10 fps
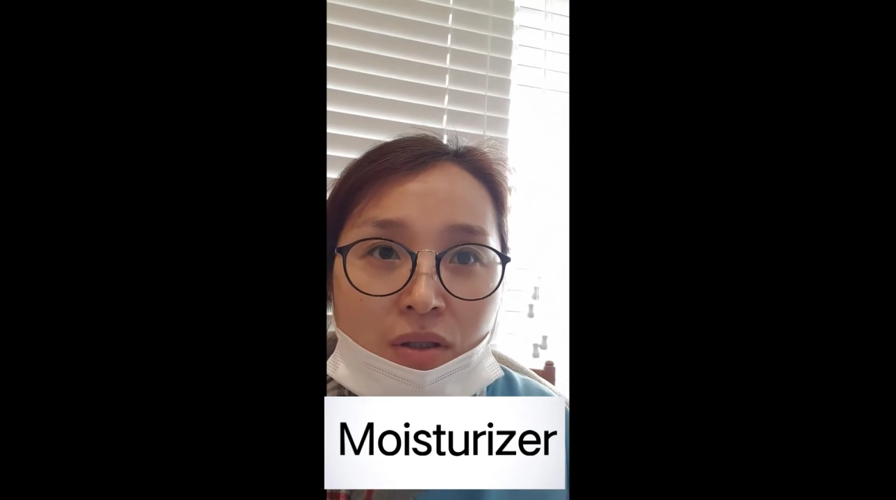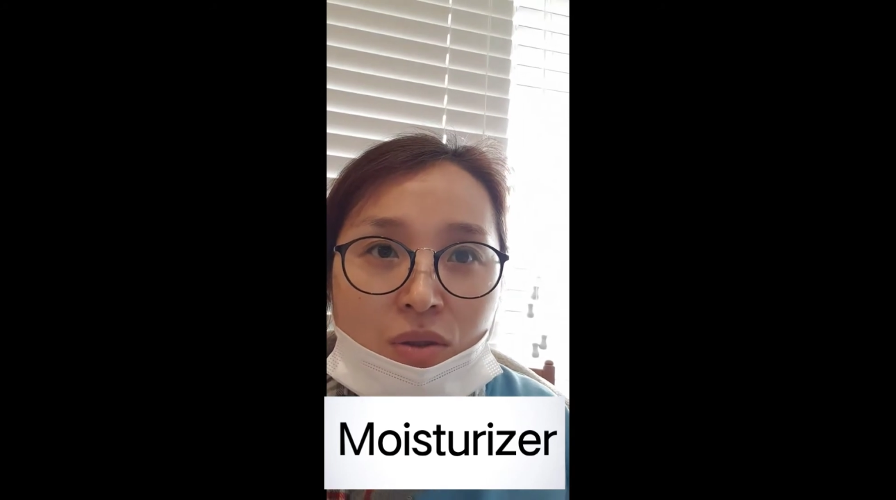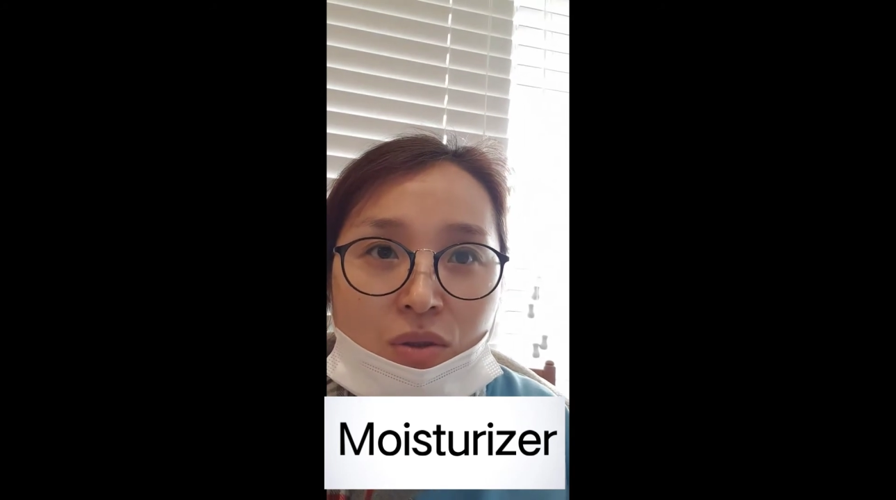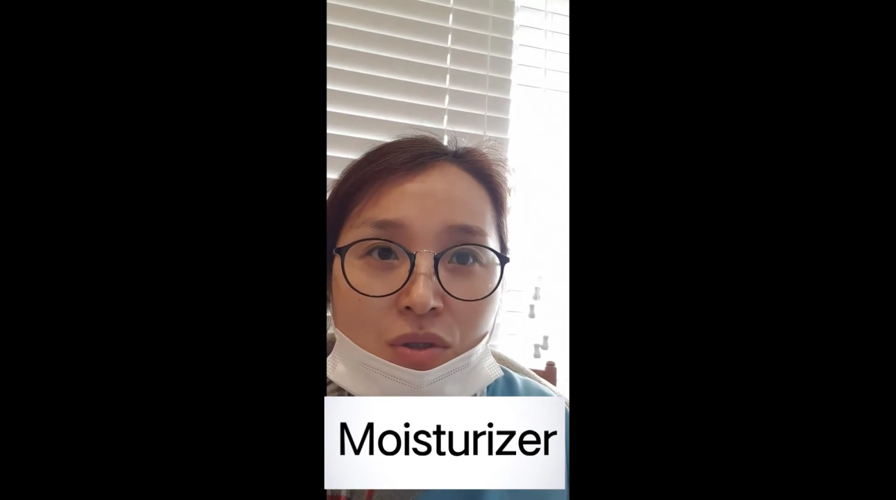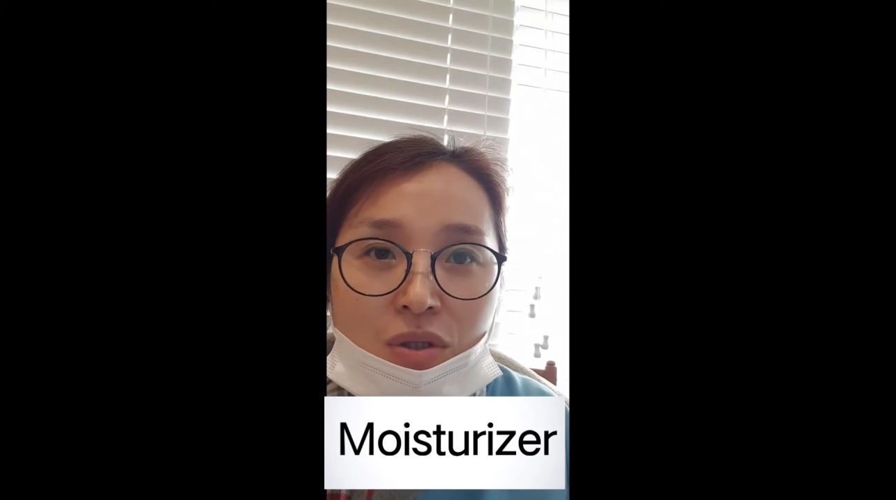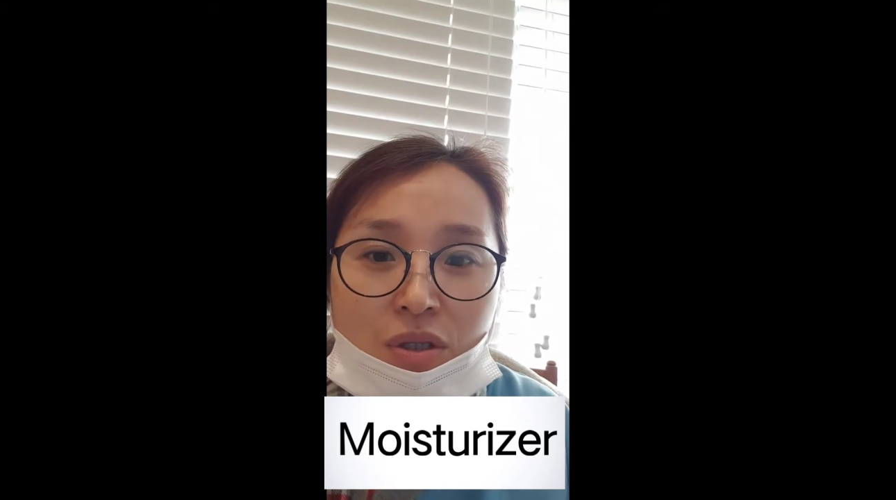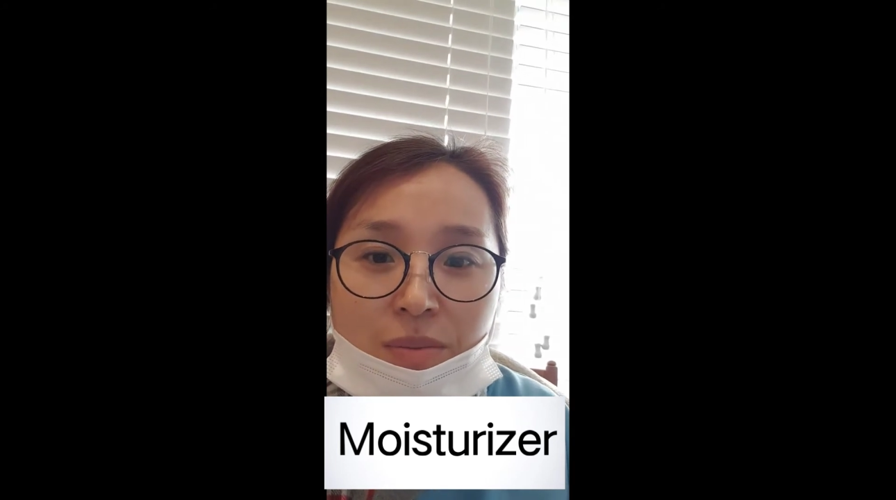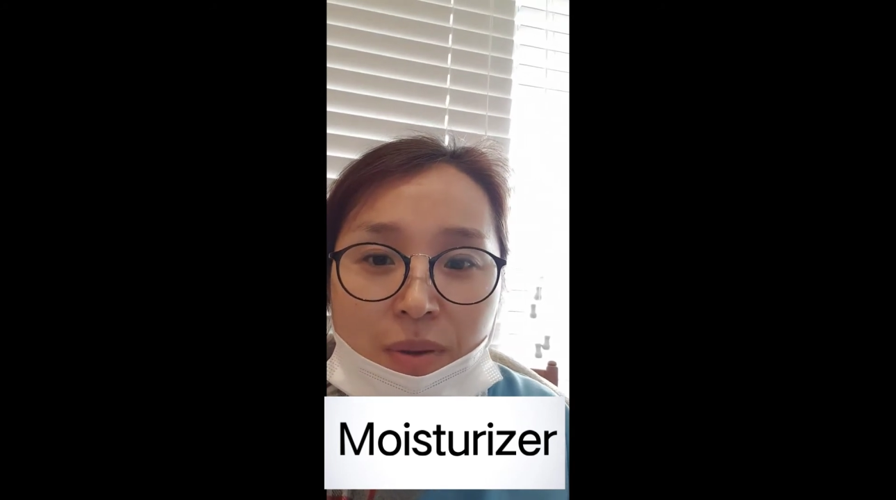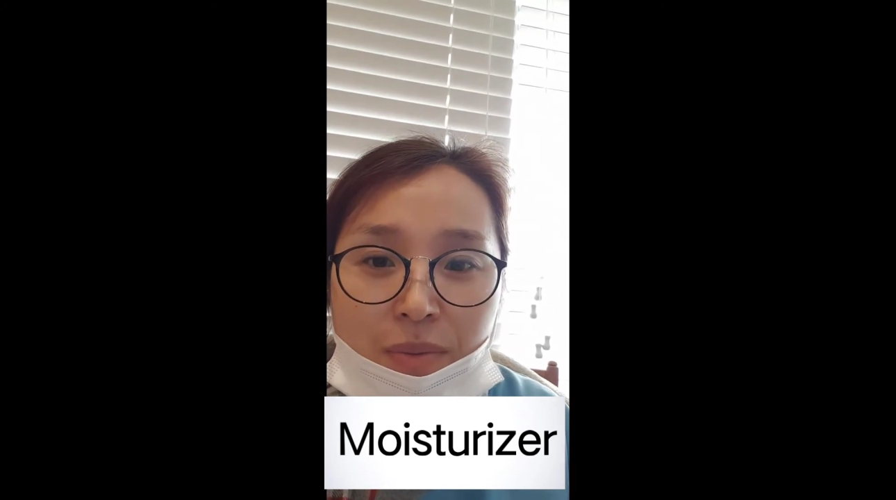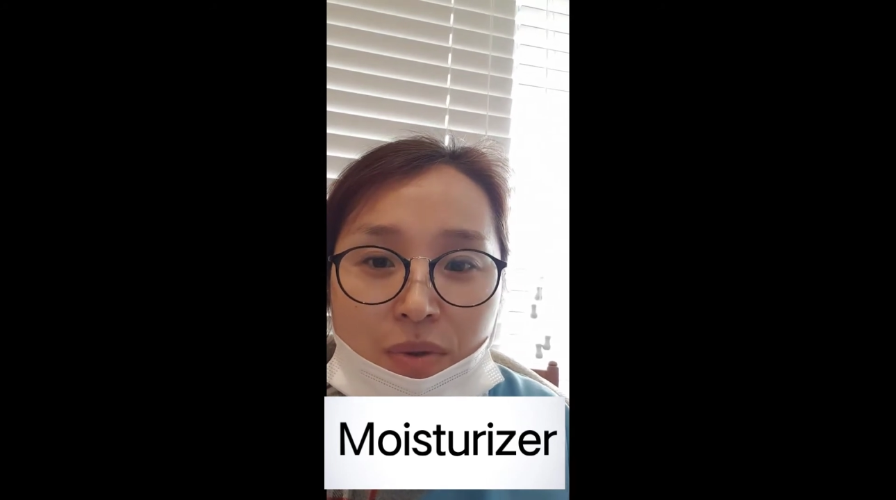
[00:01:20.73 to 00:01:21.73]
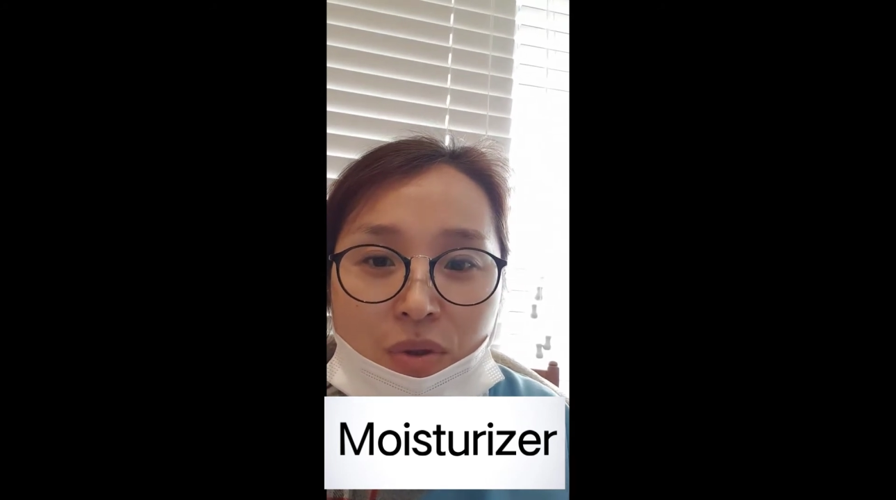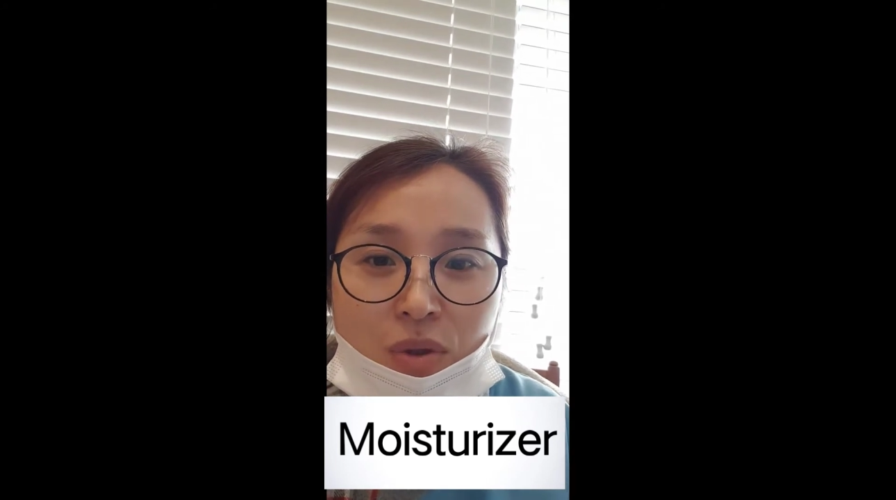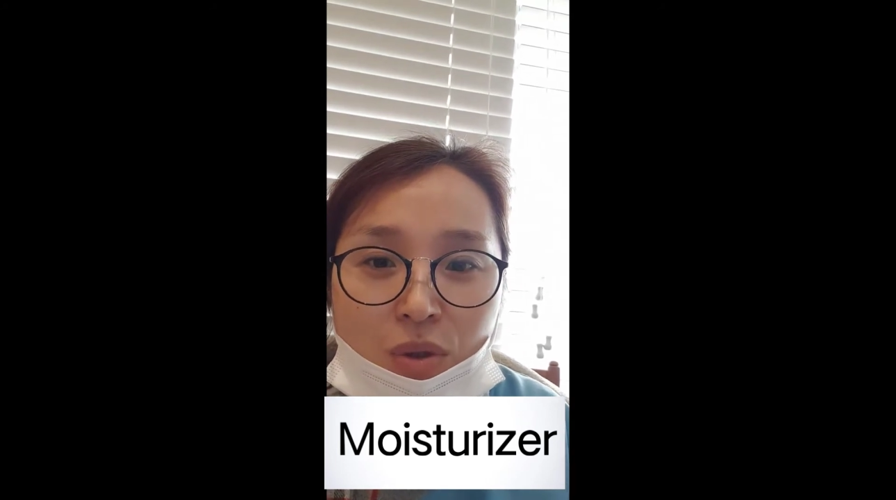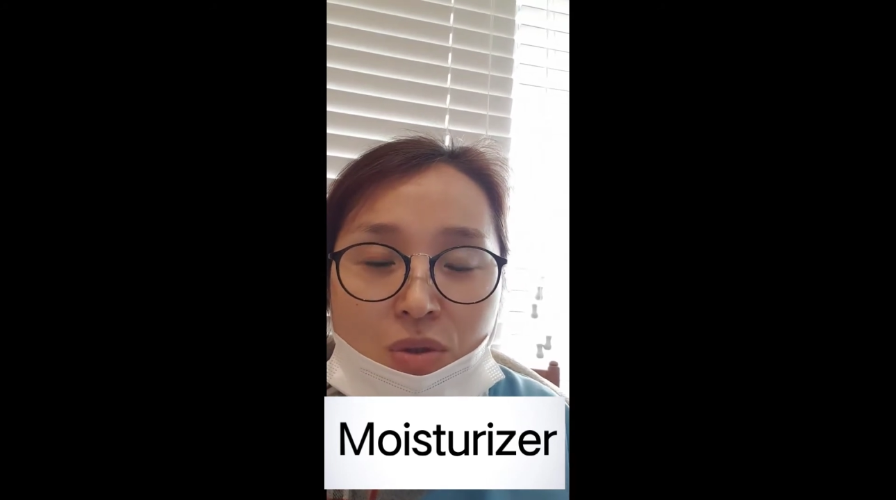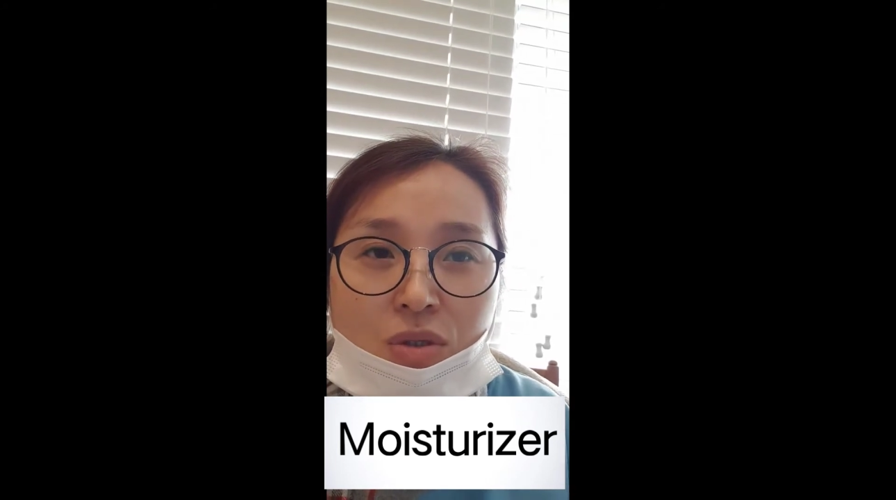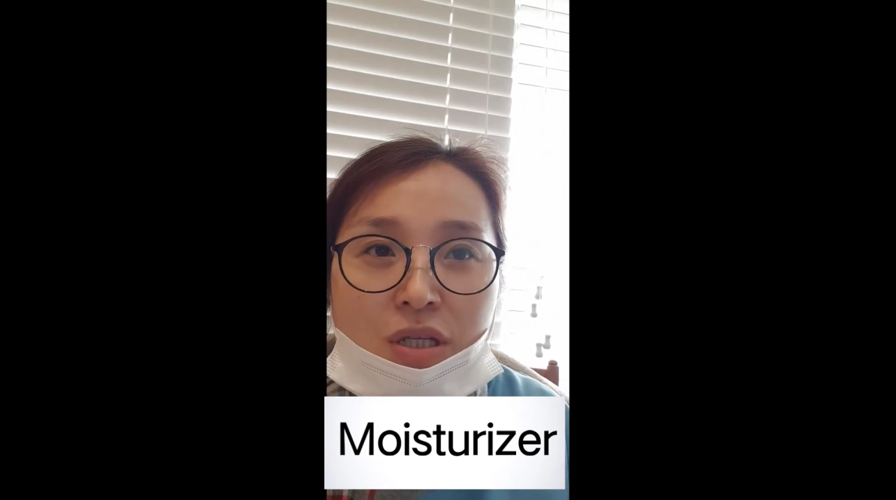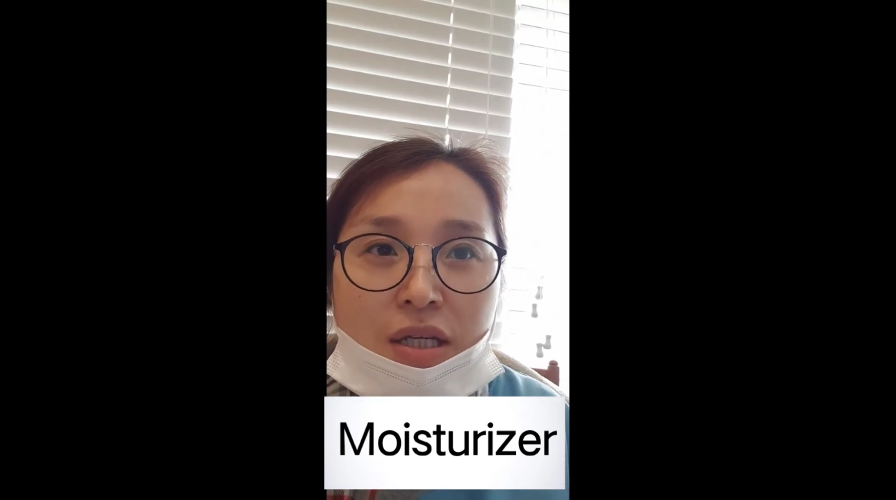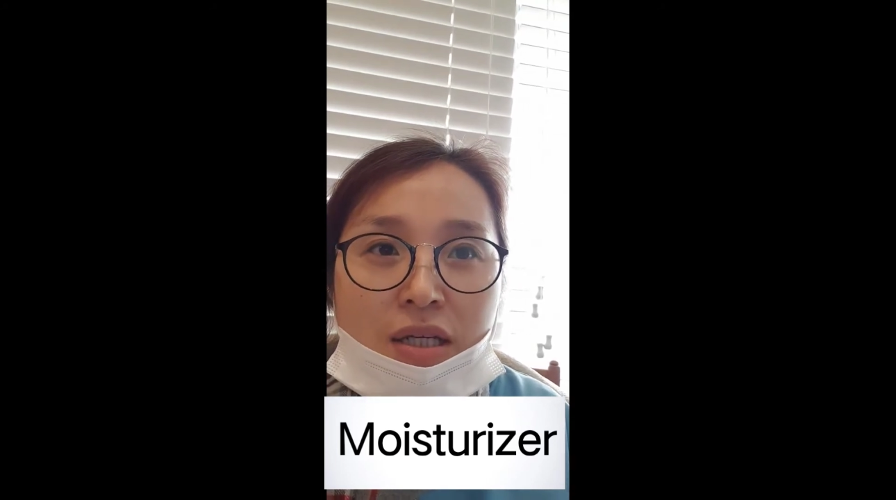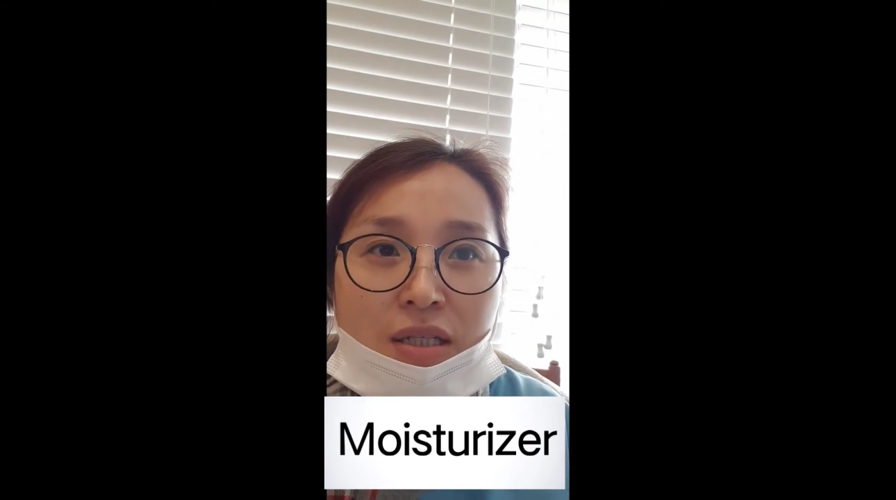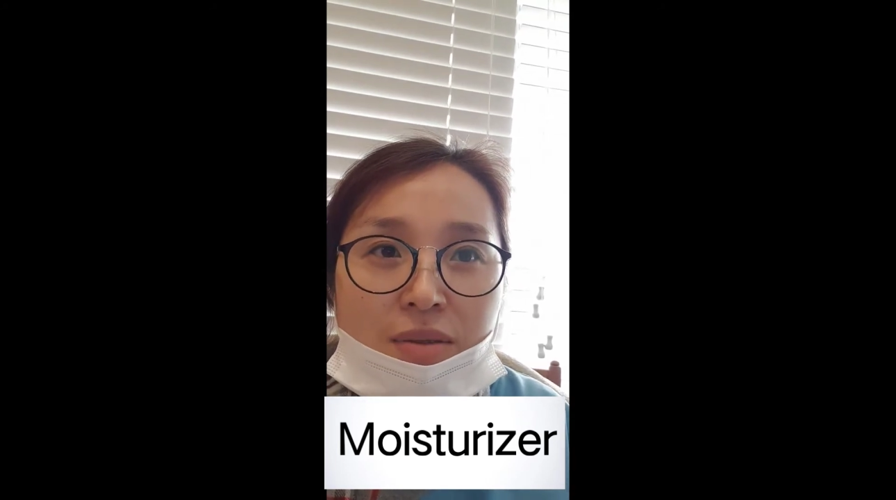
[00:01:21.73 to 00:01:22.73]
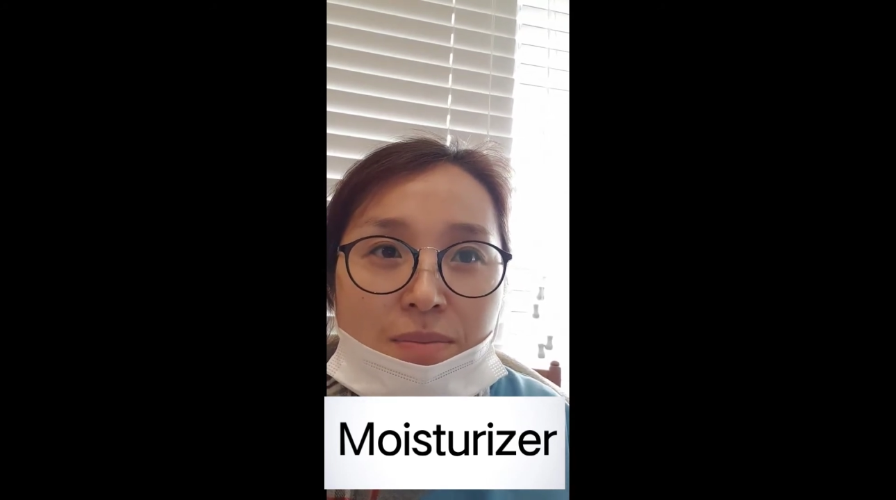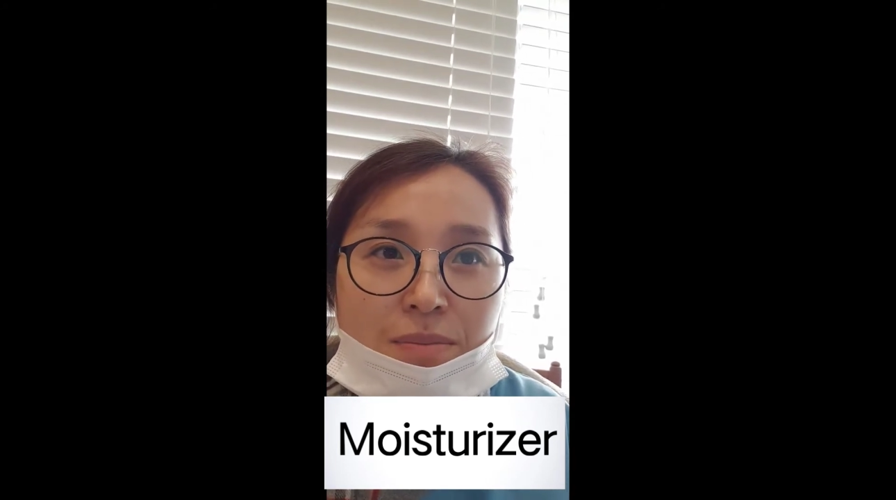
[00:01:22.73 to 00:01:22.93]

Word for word: Usually people use it